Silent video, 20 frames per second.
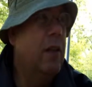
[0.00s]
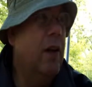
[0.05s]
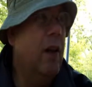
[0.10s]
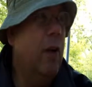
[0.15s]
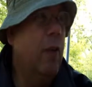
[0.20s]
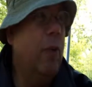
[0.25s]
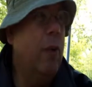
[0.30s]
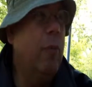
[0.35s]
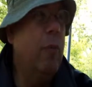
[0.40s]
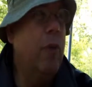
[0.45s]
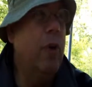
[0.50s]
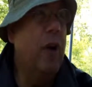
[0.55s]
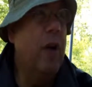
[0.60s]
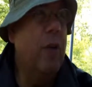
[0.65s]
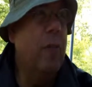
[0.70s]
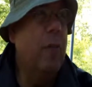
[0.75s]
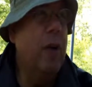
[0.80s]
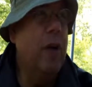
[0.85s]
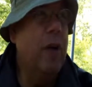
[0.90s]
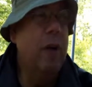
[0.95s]
We put
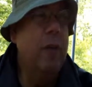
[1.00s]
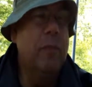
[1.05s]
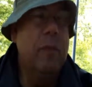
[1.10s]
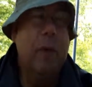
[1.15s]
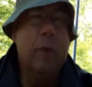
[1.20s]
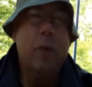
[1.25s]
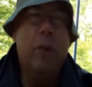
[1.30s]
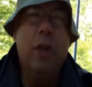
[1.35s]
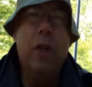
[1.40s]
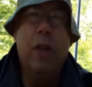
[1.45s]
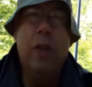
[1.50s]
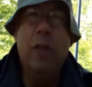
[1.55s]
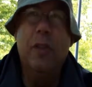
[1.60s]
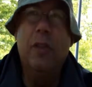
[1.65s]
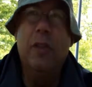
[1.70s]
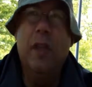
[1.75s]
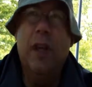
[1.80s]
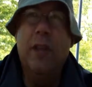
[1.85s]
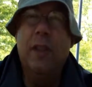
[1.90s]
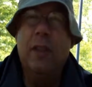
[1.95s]
up a pretty
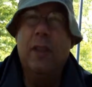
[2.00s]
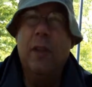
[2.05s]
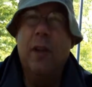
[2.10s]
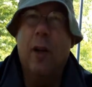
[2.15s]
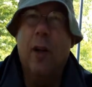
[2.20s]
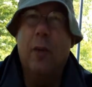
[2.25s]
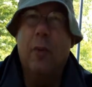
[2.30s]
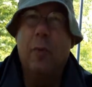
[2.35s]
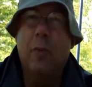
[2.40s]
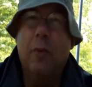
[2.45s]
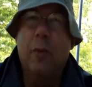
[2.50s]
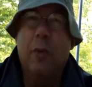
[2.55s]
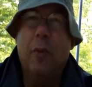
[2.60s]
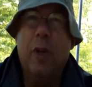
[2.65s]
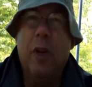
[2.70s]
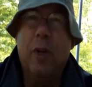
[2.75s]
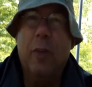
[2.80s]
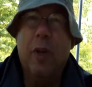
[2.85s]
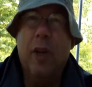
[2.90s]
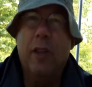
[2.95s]
good sized tarp,
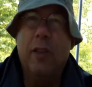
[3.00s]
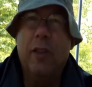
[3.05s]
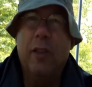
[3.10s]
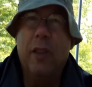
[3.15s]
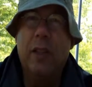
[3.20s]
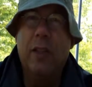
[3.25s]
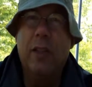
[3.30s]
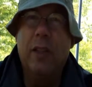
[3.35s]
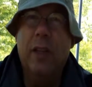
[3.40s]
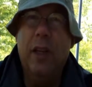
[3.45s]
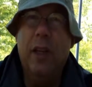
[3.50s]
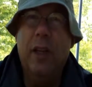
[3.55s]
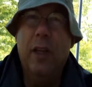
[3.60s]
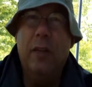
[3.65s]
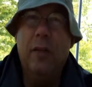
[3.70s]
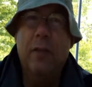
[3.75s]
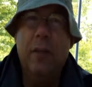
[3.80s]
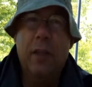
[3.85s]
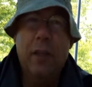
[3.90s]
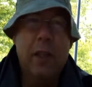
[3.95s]
20 by
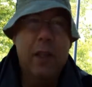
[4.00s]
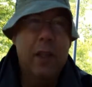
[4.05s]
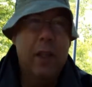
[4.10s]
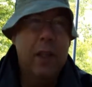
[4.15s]
16.